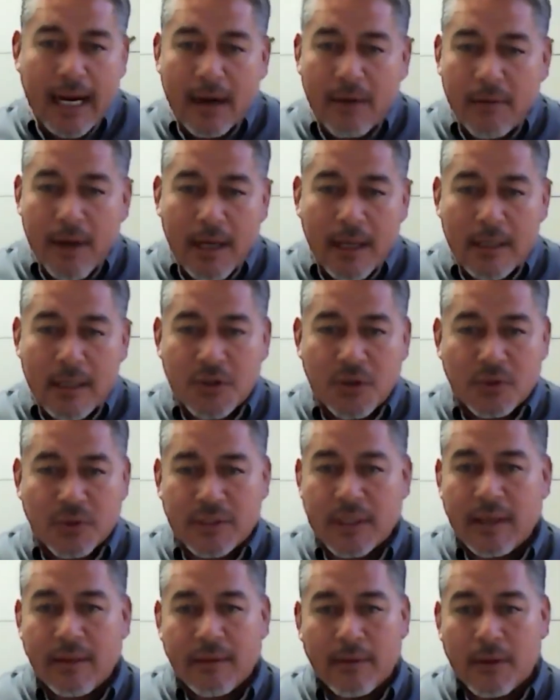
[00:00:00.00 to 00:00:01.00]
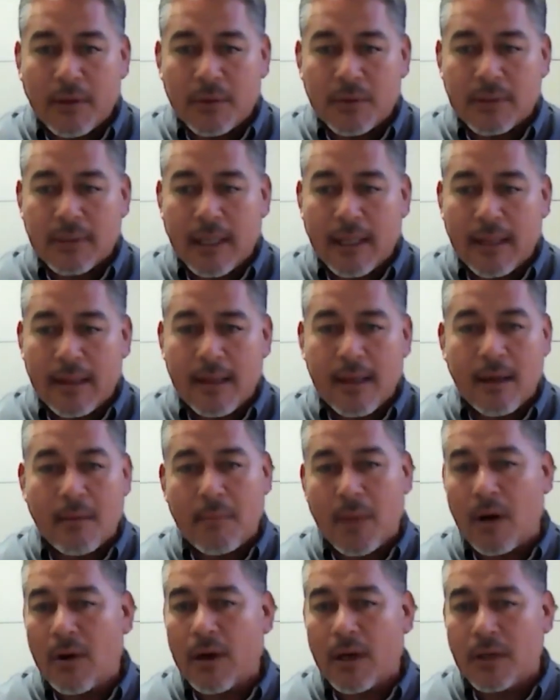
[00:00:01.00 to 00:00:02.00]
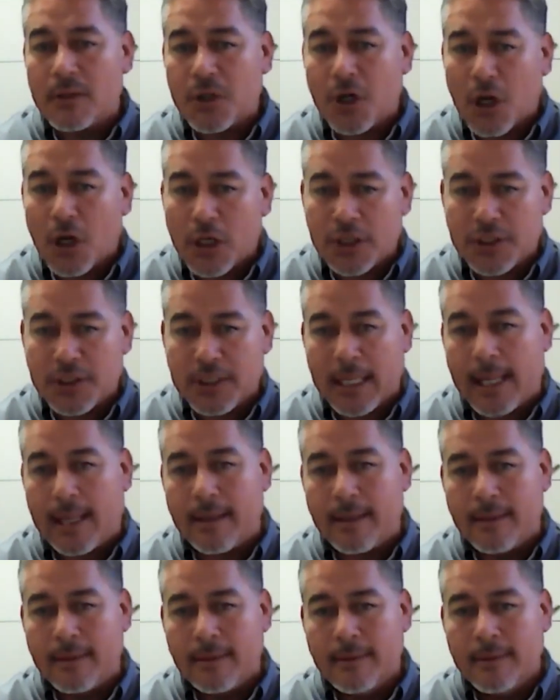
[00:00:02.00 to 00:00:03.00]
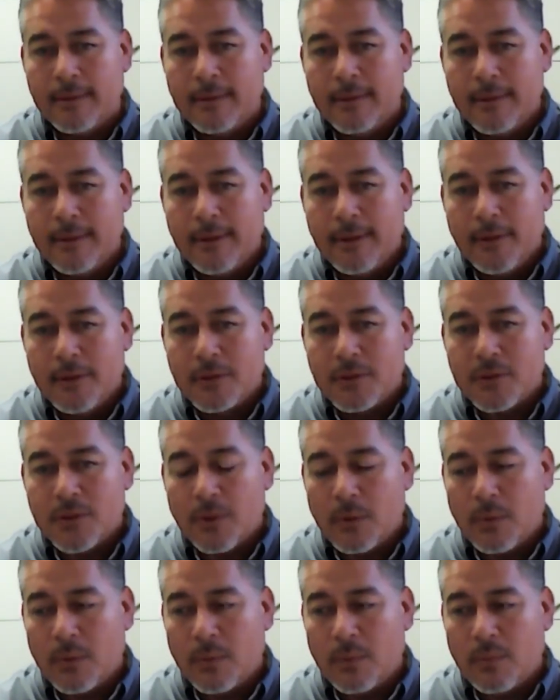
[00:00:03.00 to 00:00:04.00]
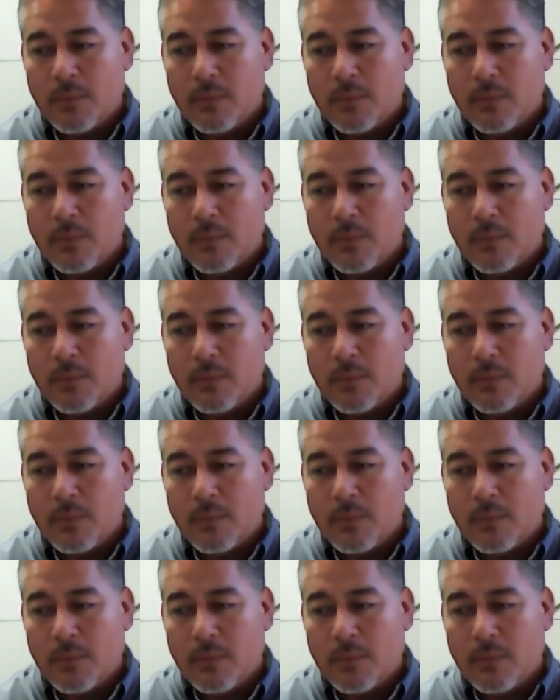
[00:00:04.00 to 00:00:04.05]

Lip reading: areas, you'll see those, and the American Turkish sand. So